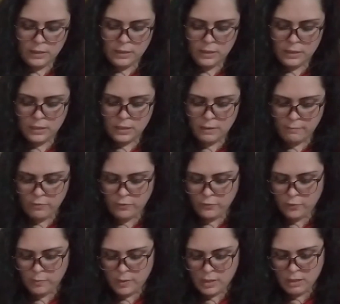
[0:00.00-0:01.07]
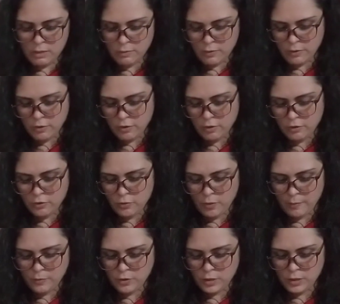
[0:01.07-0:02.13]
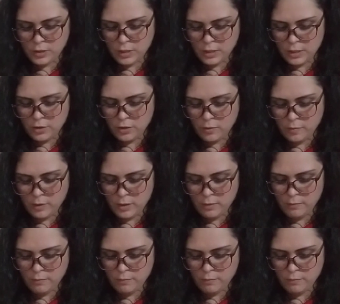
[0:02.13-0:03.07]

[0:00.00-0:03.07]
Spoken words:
simple for me. We're going to grab just a little bit.